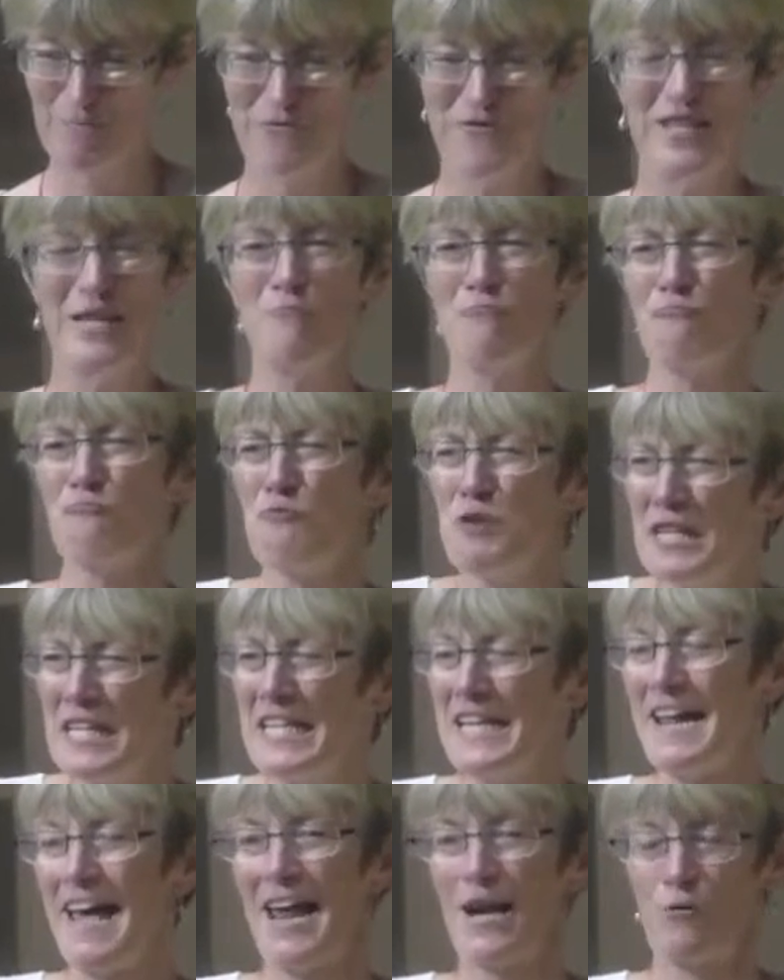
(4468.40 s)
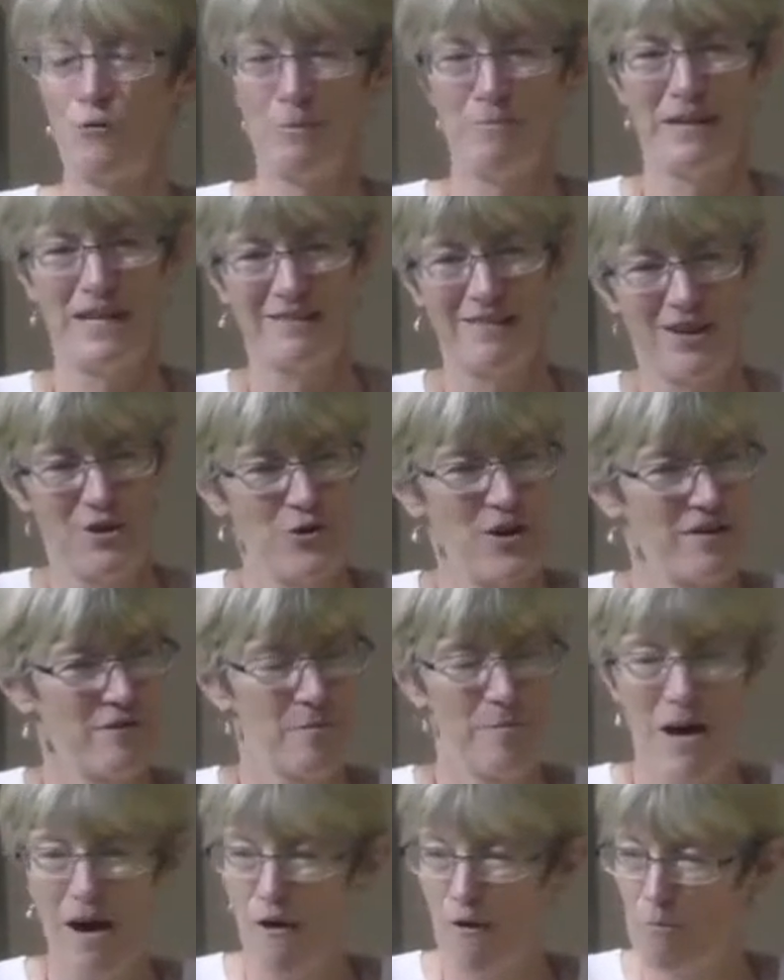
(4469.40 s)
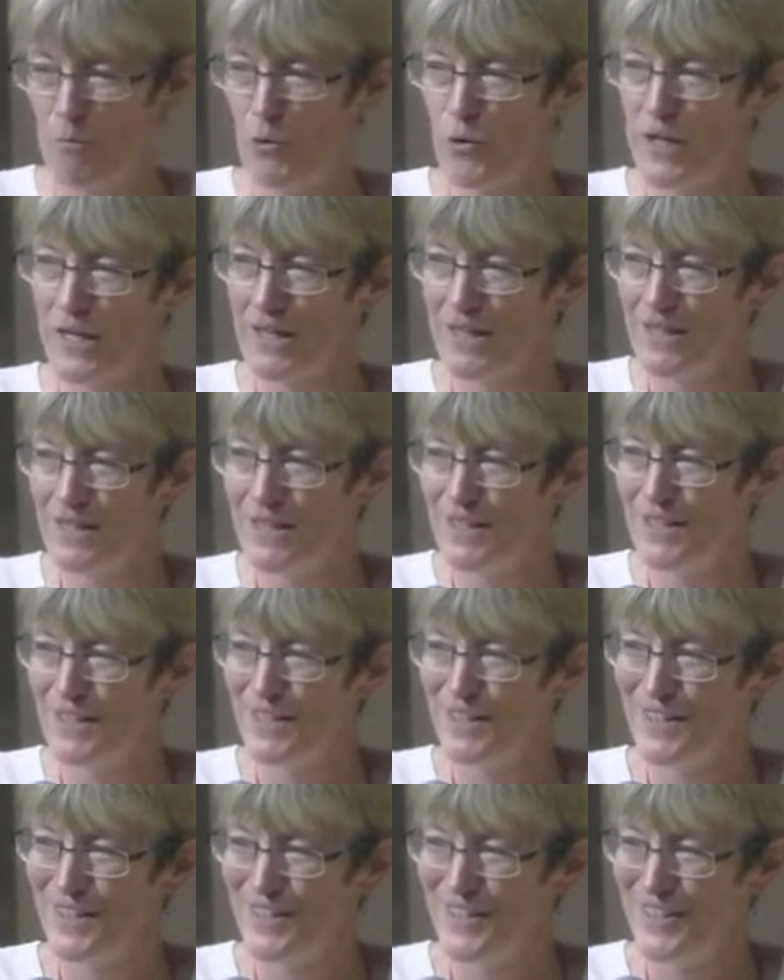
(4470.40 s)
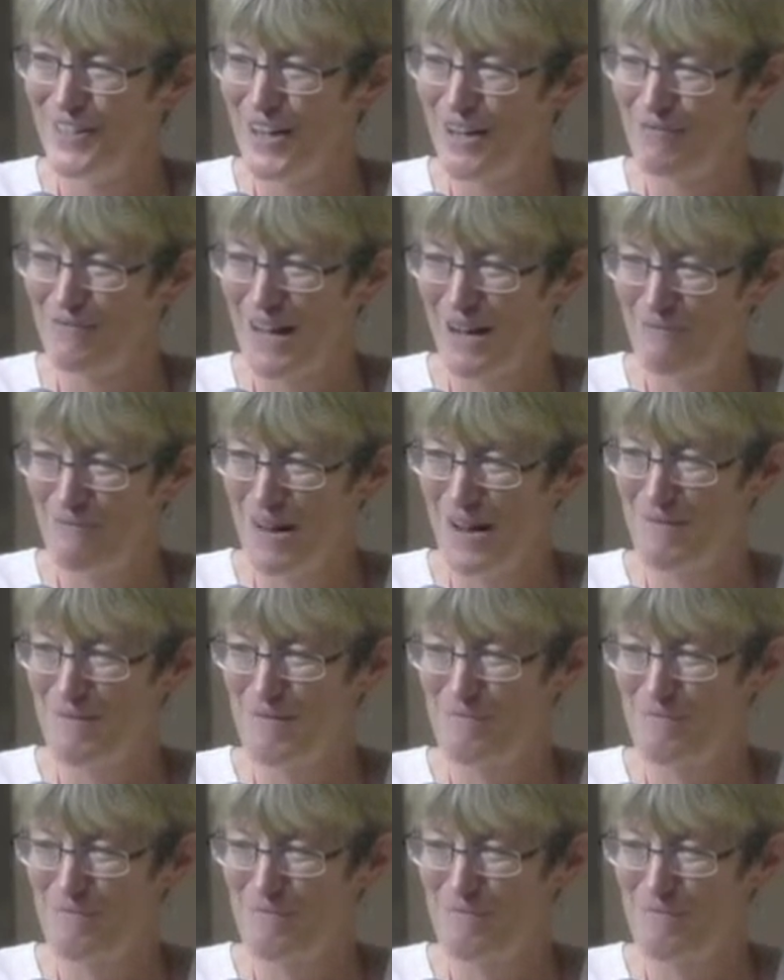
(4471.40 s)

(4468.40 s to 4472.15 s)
You know, I'm impressed by these PowerPoints that put up the quotations.